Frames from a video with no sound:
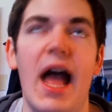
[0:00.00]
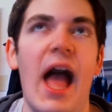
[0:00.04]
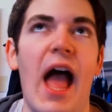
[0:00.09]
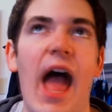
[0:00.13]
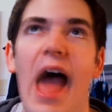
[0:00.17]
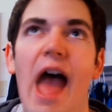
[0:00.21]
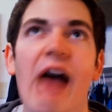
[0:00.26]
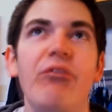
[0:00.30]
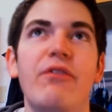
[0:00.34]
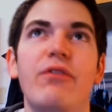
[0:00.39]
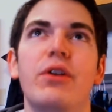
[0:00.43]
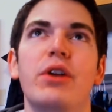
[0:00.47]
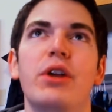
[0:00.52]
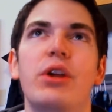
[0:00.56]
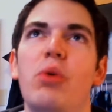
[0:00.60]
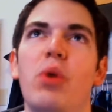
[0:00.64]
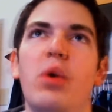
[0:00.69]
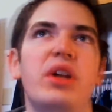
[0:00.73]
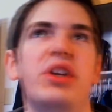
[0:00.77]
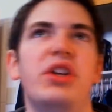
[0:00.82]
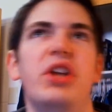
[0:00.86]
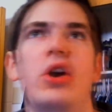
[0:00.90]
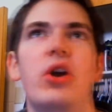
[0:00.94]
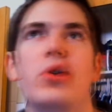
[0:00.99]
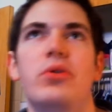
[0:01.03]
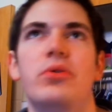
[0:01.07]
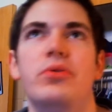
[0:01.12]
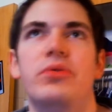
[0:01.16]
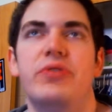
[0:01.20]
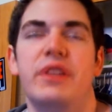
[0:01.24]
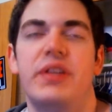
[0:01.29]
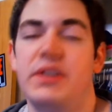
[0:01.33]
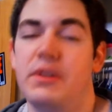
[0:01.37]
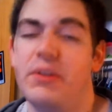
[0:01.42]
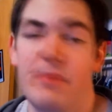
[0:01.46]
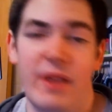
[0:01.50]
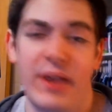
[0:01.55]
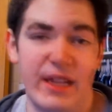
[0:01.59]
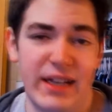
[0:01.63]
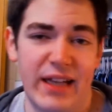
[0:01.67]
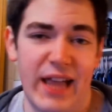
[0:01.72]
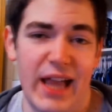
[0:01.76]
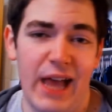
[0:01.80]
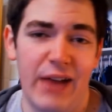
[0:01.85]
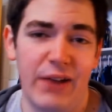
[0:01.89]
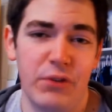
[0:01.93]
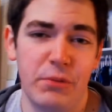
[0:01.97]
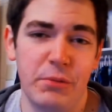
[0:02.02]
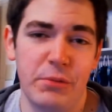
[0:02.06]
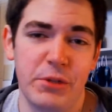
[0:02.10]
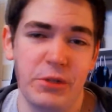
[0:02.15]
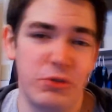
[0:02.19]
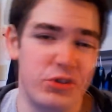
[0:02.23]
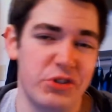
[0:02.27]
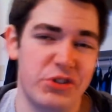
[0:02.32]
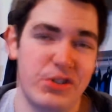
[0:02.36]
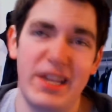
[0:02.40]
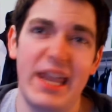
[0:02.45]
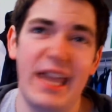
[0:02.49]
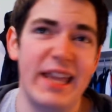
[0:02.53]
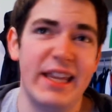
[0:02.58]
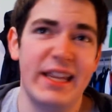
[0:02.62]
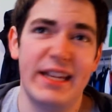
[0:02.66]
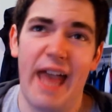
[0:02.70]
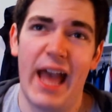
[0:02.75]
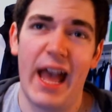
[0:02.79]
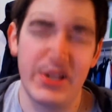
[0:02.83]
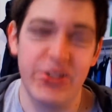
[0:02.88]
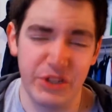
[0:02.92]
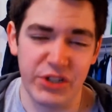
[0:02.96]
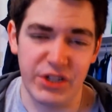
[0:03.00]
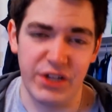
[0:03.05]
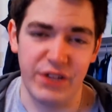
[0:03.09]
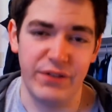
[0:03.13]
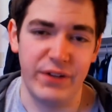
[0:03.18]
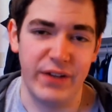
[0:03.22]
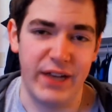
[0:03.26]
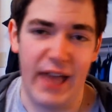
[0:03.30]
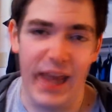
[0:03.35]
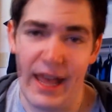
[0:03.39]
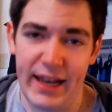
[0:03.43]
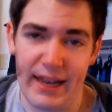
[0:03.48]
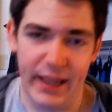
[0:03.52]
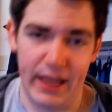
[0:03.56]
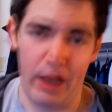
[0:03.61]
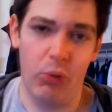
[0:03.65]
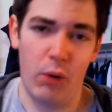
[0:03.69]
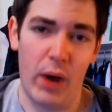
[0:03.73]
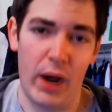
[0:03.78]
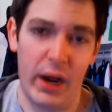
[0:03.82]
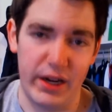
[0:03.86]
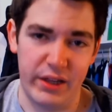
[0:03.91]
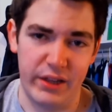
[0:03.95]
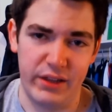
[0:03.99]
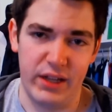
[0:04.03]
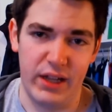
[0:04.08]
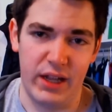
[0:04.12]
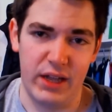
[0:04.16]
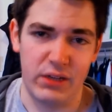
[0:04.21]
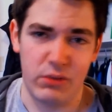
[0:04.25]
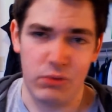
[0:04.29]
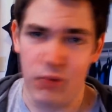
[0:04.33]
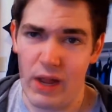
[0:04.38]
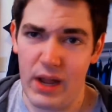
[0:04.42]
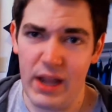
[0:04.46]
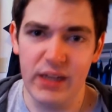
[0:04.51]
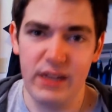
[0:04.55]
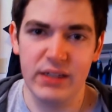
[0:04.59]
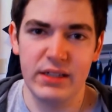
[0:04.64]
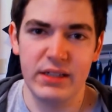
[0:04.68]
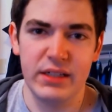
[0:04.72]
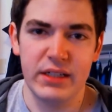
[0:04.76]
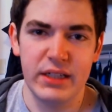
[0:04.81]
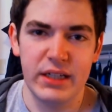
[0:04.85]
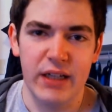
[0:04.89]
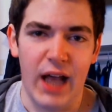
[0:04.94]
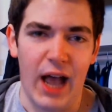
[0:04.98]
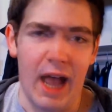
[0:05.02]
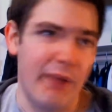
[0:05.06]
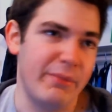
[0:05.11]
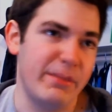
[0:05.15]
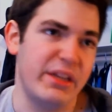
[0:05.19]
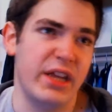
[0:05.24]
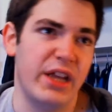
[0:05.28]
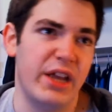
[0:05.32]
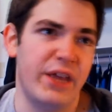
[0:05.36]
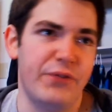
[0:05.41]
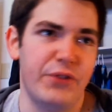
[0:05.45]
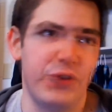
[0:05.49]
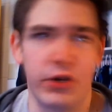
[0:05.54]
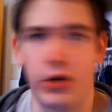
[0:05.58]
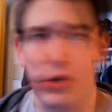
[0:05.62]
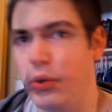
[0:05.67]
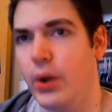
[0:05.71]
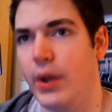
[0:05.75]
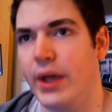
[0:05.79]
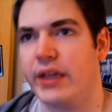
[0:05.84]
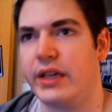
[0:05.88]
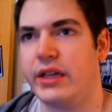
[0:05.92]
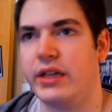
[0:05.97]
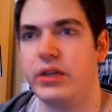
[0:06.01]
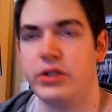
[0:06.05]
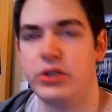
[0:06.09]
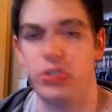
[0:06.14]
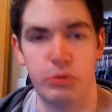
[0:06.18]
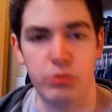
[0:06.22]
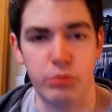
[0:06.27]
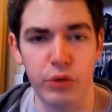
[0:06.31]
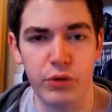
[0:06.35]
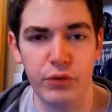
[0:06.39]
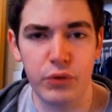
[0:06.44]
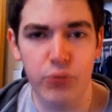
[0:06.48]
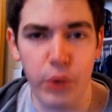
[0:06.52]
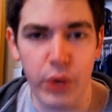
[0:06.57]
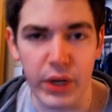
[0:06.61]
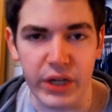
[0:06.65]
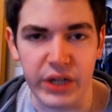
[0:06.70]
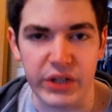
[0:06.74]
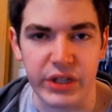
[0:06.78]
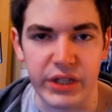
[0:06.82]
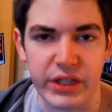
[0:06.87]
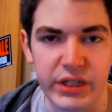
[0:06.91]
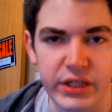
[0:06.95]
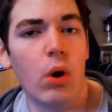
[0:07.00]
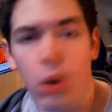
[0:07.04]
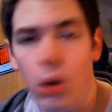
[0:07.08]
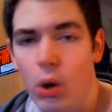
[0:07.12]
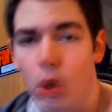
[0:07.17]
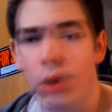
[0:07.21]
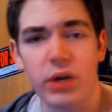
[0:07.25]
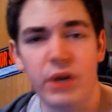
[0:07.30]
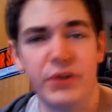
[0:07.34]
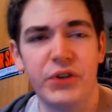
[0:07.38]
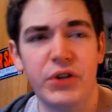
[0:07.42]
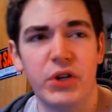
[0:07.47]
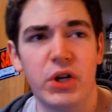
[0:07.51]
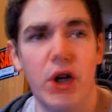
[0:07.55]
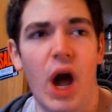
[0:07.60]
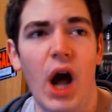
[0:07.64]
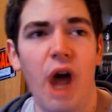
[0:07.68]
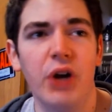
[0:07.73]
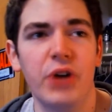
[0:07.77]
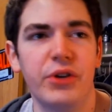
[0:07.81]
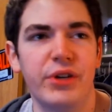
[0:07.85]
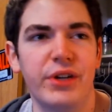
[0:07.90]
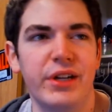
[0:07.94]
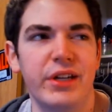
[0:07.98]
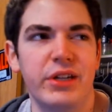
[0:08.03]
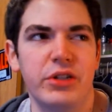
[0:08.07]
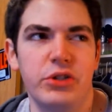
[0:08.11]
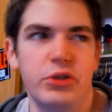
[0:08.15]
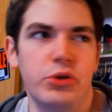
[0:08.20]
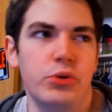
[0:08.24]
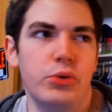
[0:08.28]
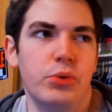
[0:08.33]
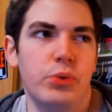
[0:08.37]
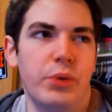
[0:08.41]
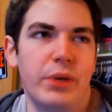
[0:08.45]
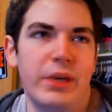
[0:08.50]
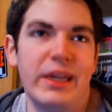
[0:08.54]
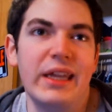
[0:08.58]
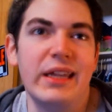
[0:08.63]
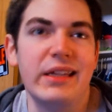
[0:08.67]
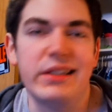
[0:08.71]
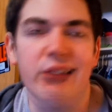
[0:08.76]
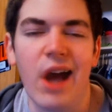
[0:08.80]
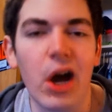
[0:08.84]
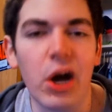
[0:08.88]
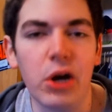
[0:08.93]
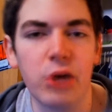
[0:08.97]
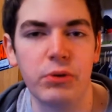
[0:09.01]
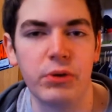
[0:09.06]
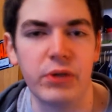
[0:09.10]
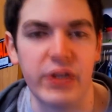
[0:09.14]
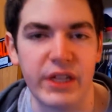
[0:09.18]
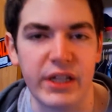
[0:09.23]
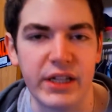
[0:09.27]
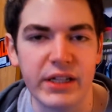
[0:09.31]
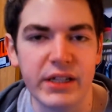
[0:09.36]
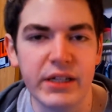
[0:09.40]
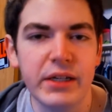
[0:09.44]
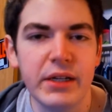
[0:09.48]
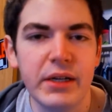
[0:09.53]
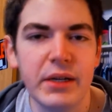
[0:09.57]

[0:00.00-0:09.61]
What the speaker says: Everyone knows that to make an adverb, you just take an adjective and add ly to the end, right? I mean, if you're quick, you move quickly. Or if you're hungry, you eat hungrily.